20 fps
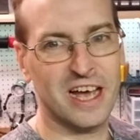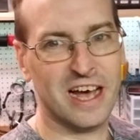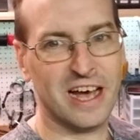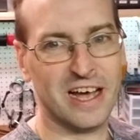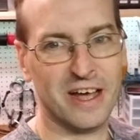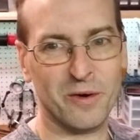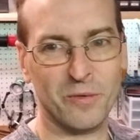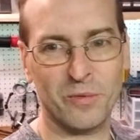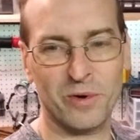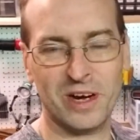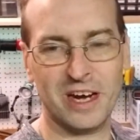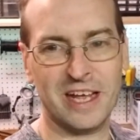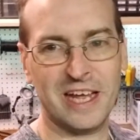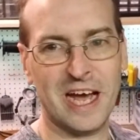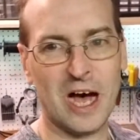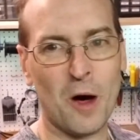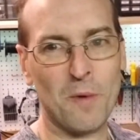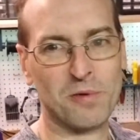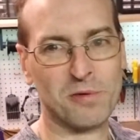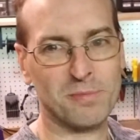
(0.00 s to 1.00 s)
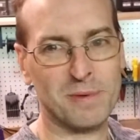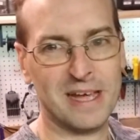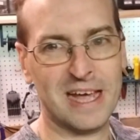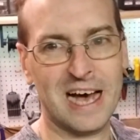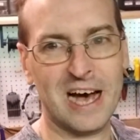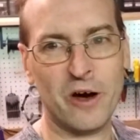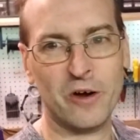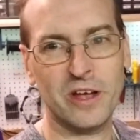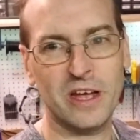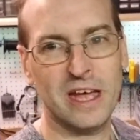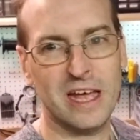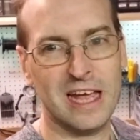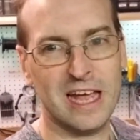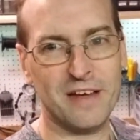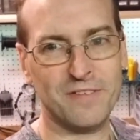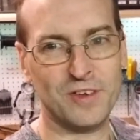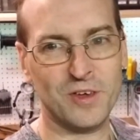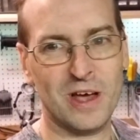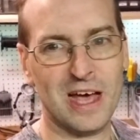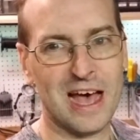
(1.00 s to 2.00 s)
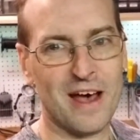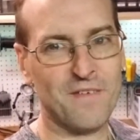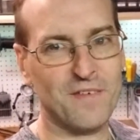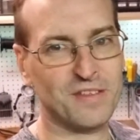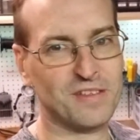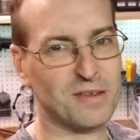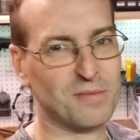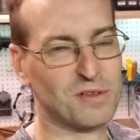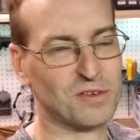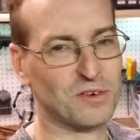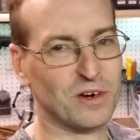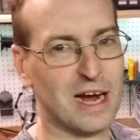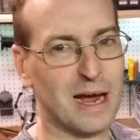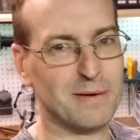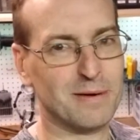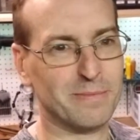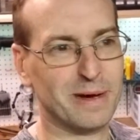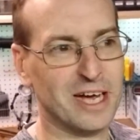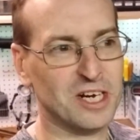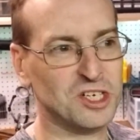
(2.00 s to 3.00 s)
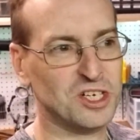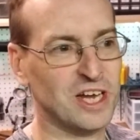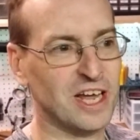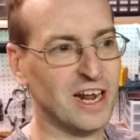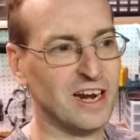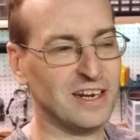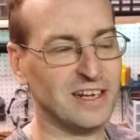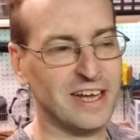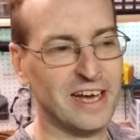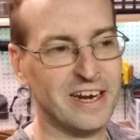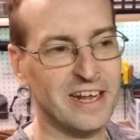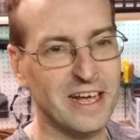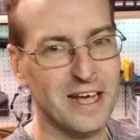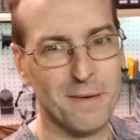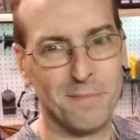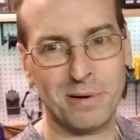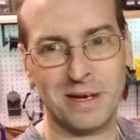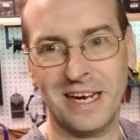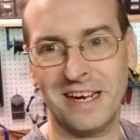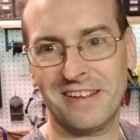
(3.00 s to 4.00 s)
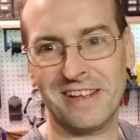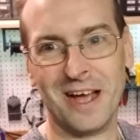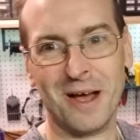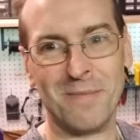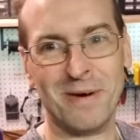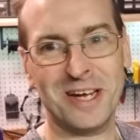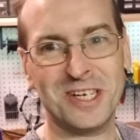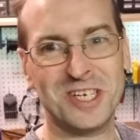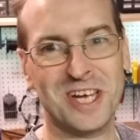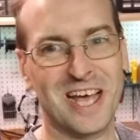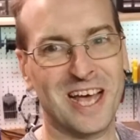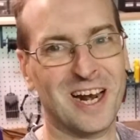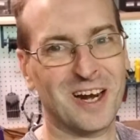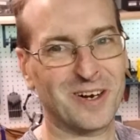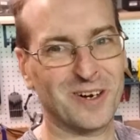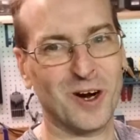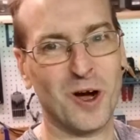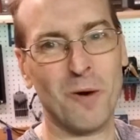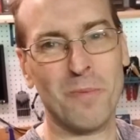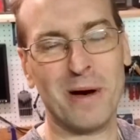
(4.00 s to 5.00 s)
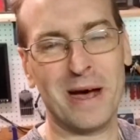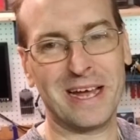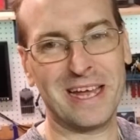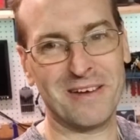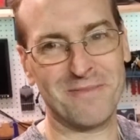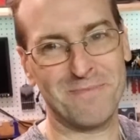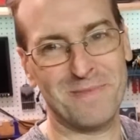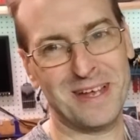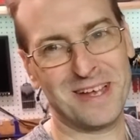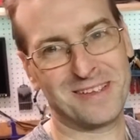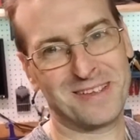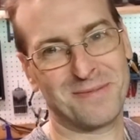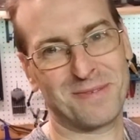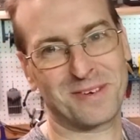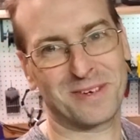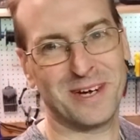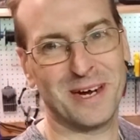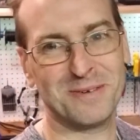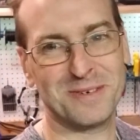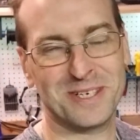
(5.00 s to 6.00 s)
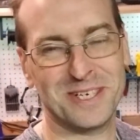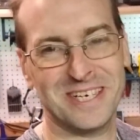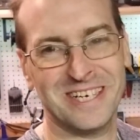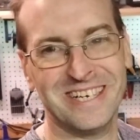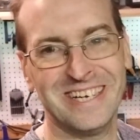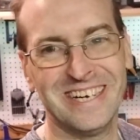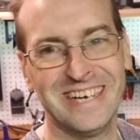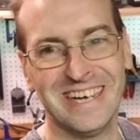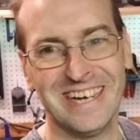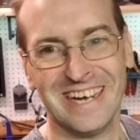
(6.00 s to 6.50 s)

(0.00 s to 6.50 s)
It really helps me out. If you haven't subscribed to my channel yet, please help my channel grow by giving me a subscription.